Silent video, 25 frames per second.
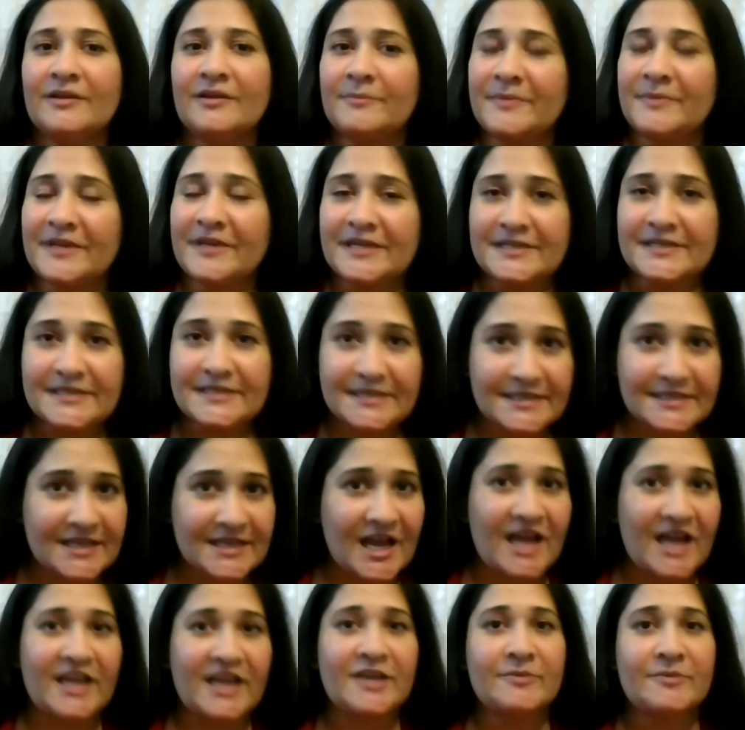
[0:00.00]
be it
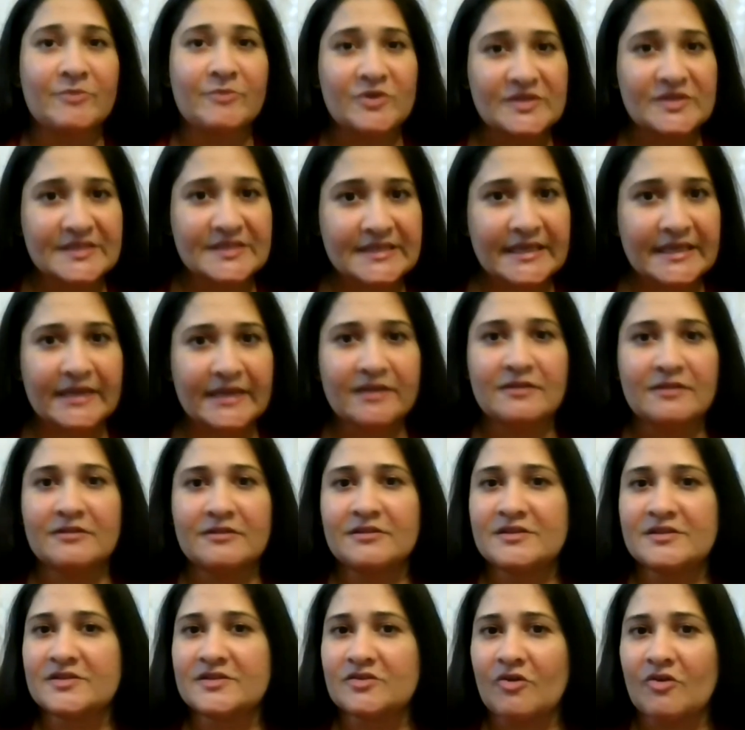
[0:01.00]
time or
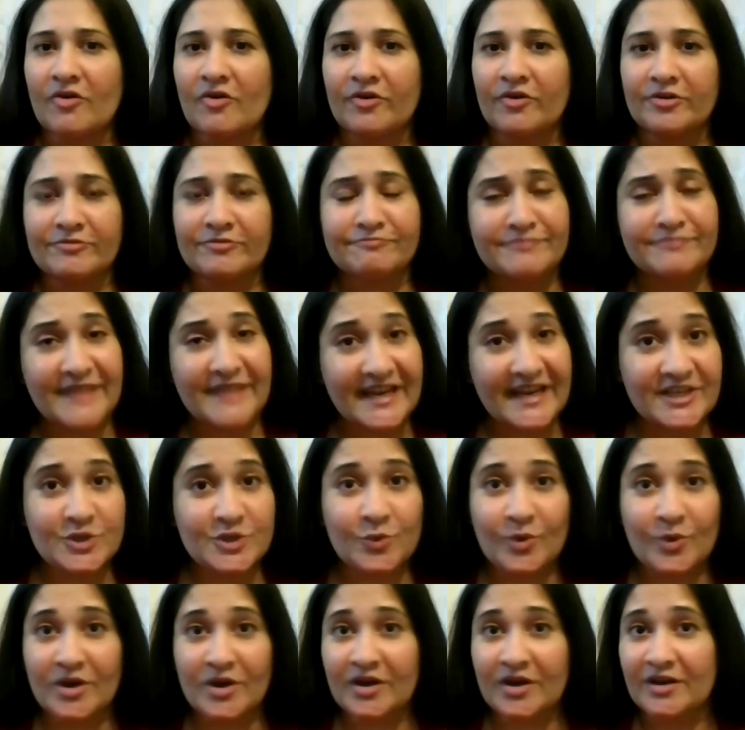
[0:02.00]
skills or
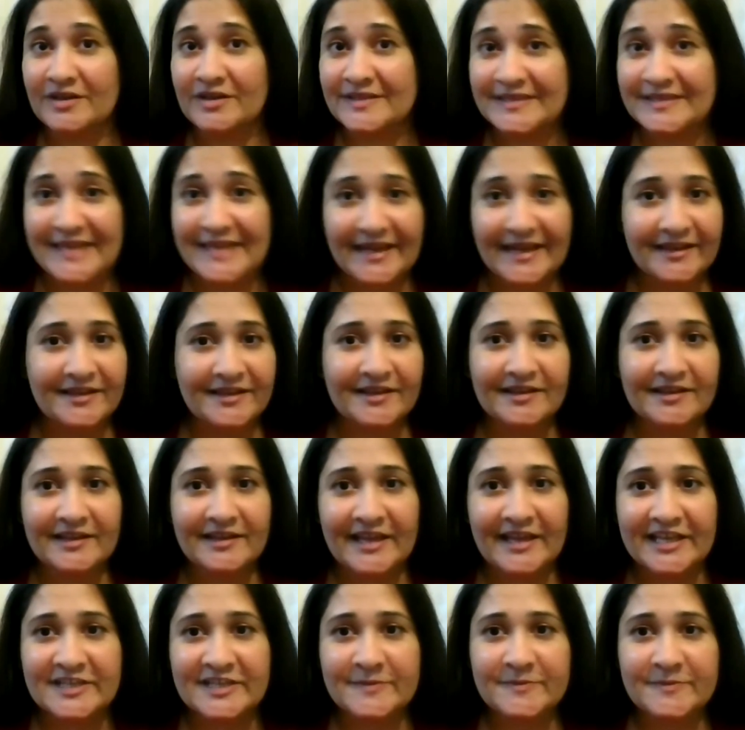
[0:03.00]
networks, technical
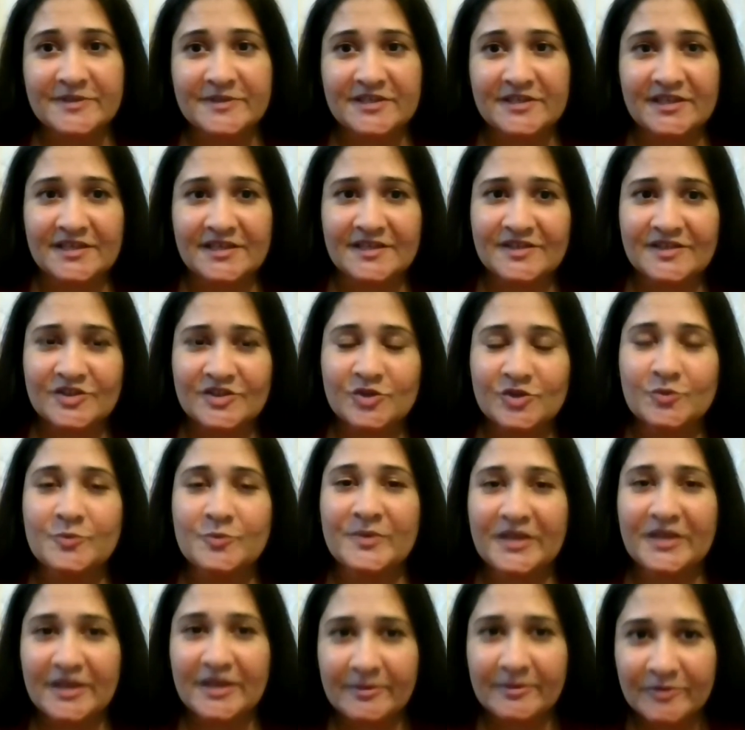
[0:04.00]
expertise, to
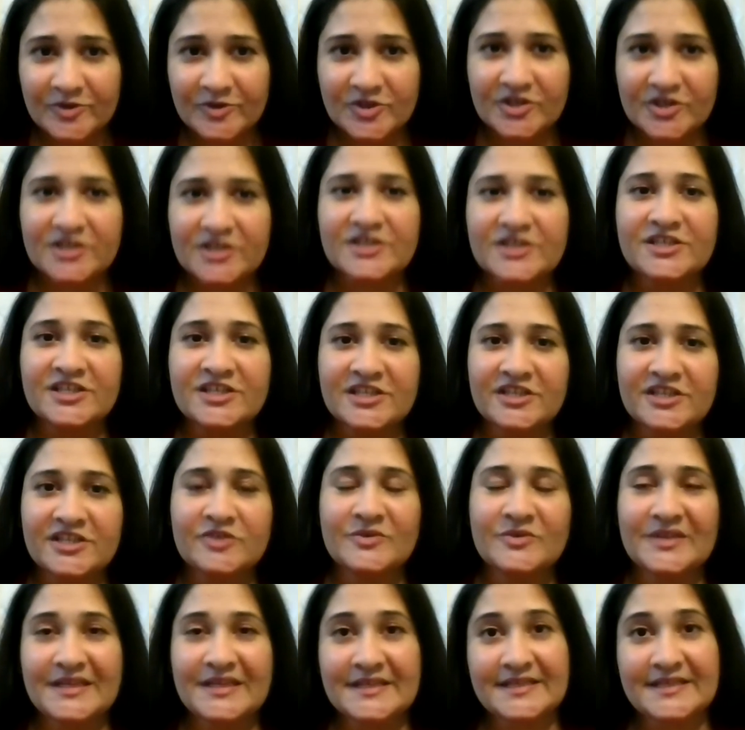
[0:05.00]
be able to
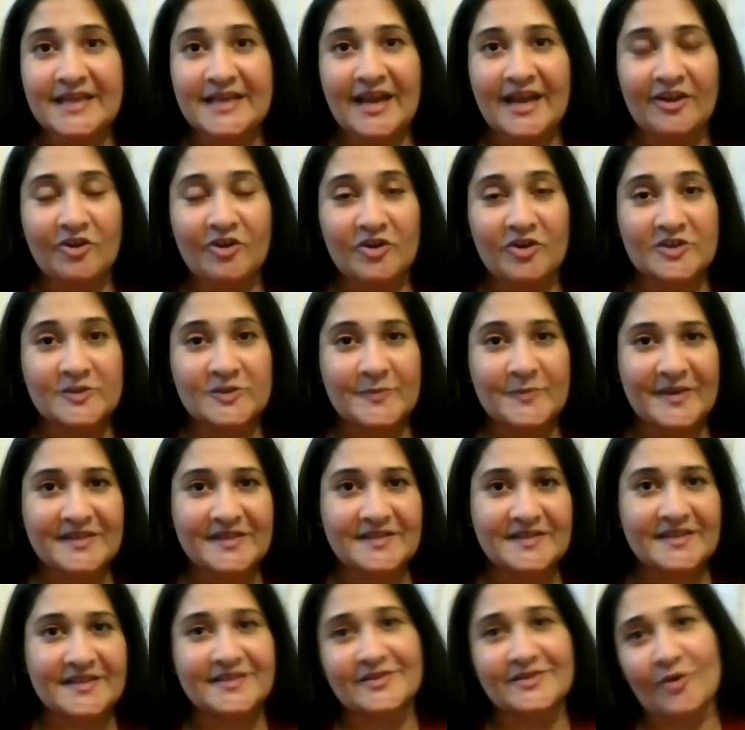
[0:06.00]
continue these dialogue
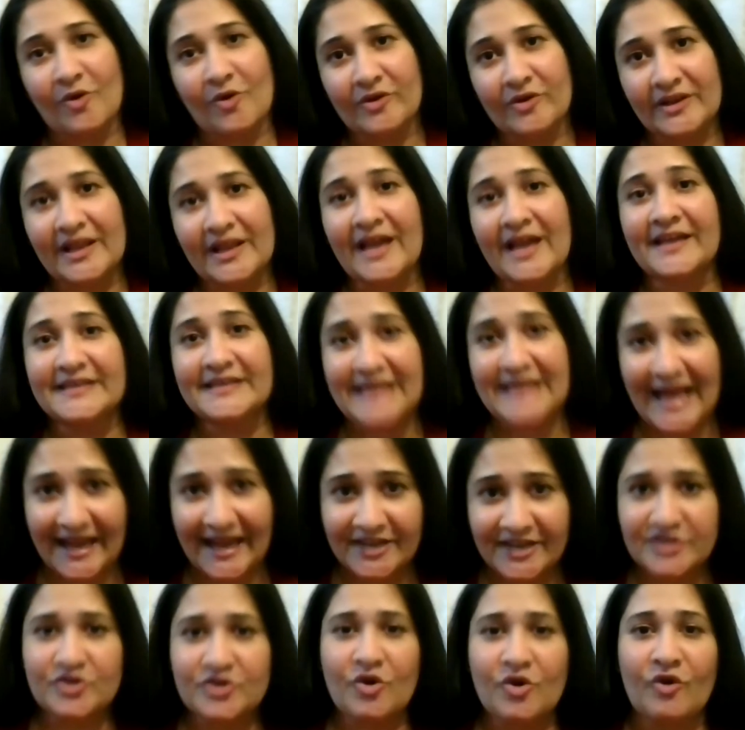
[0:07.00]
spaces online
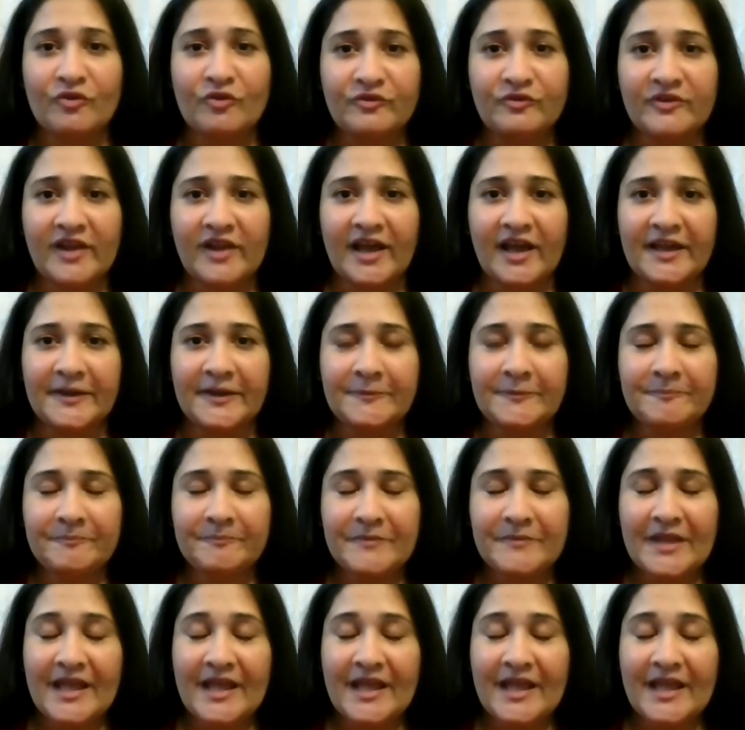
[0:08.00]
and offline,